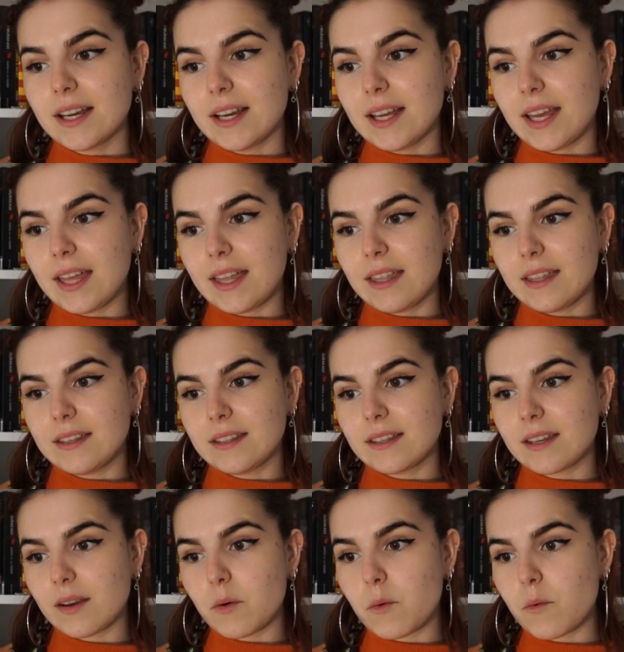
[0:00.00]
and
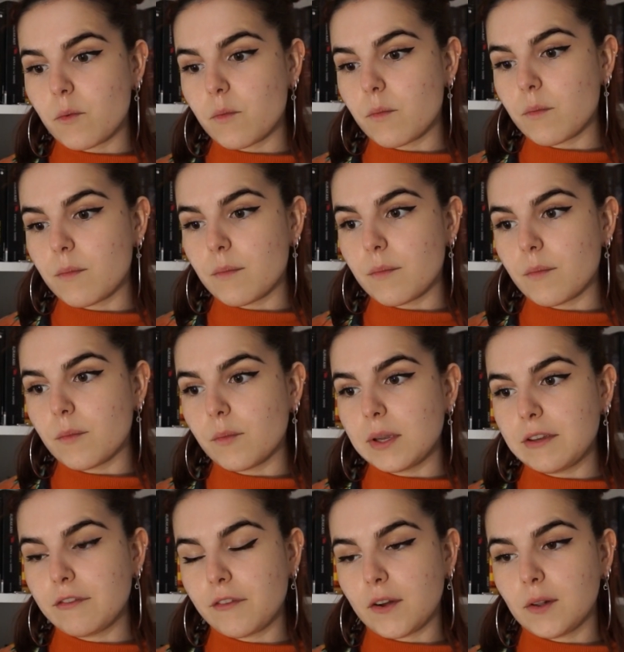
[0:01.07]
we
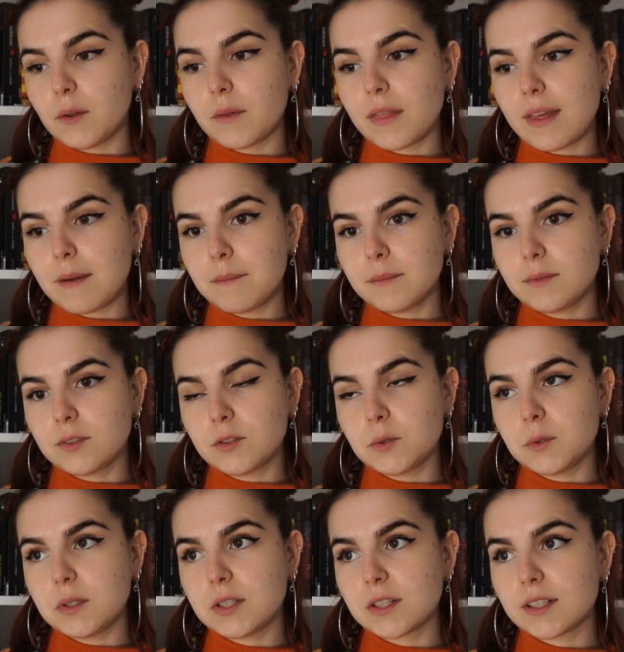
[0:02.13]
follow them 2
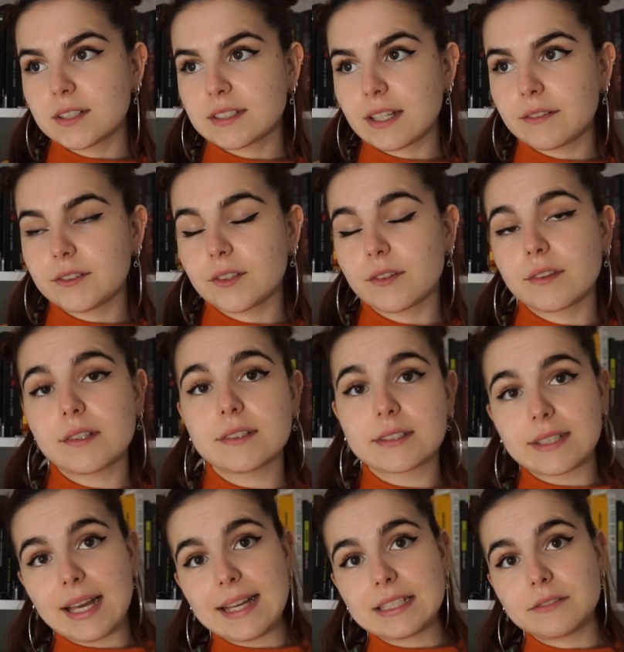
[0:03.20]
years after their
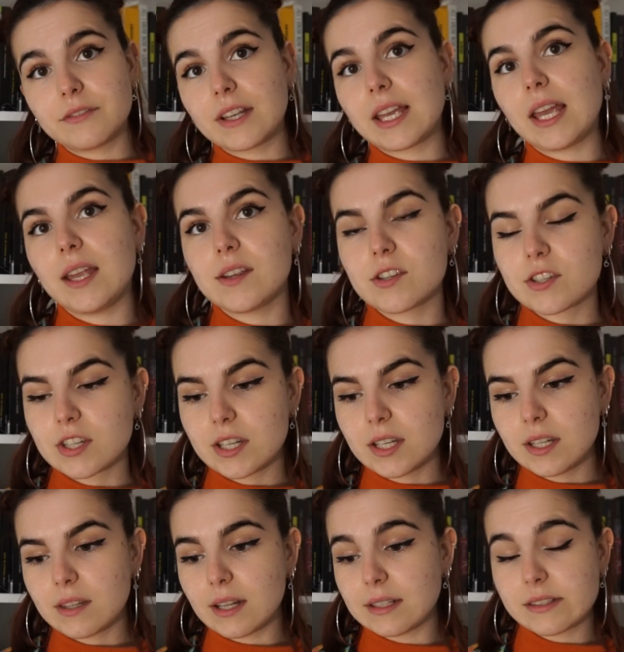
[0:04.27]
last
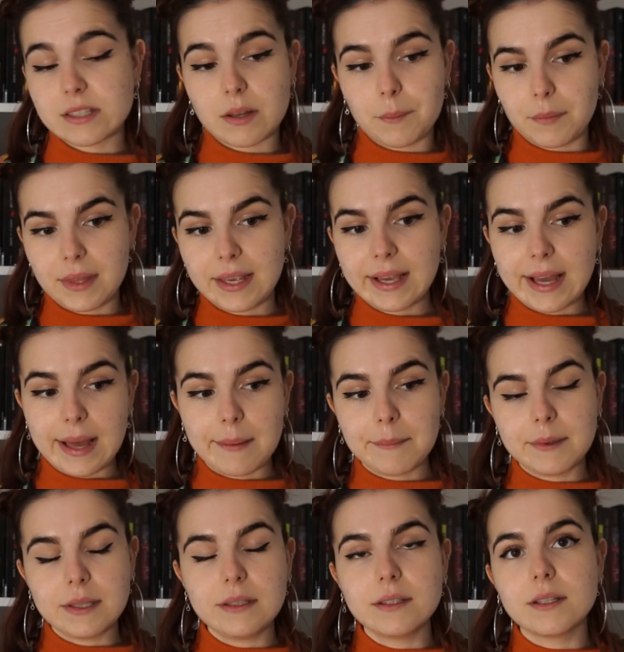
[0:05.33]
vacation that something
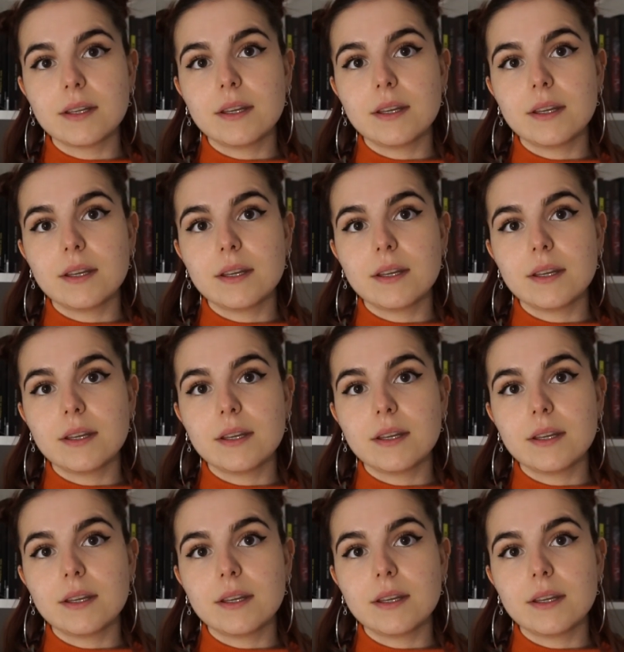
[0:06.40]
happened,